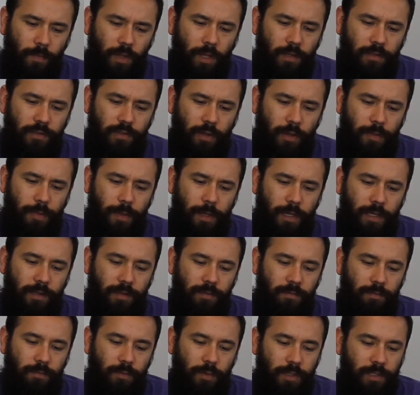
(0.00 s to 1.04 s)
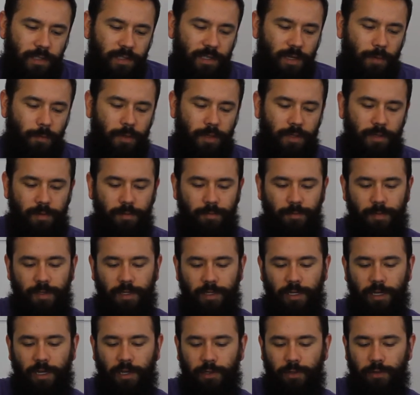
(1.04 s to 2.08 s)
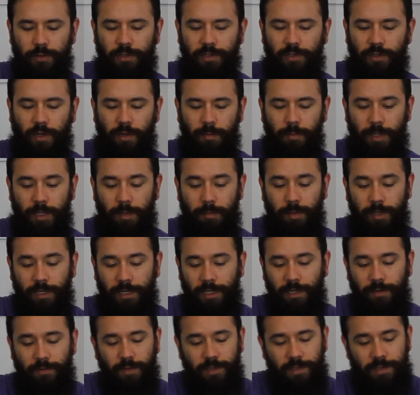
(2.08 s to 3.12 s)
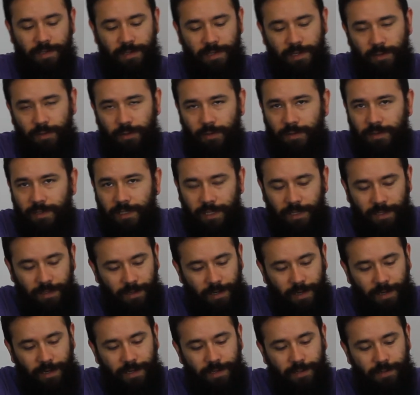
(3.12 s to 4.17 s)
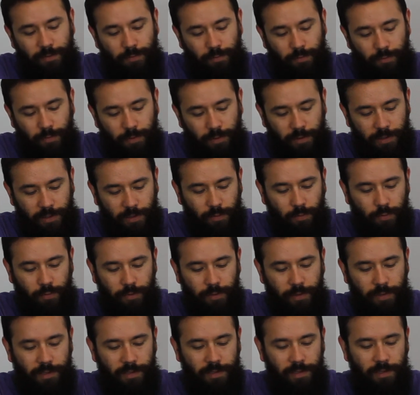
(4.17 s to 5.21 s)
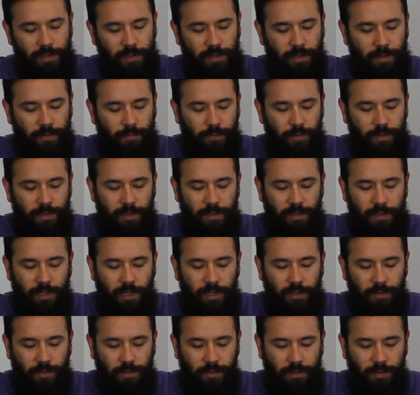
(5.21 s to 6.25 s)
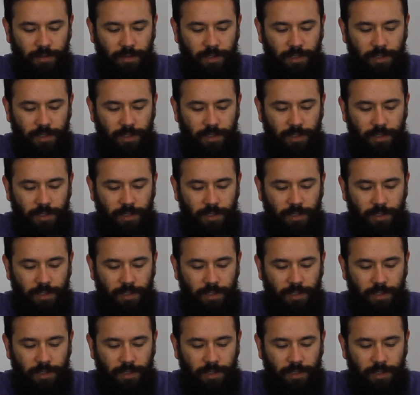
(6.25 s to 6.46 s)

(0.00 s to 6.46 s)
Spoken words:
So I think really some of the color is on me, but even still, it's really cool. You can see the difference in the color.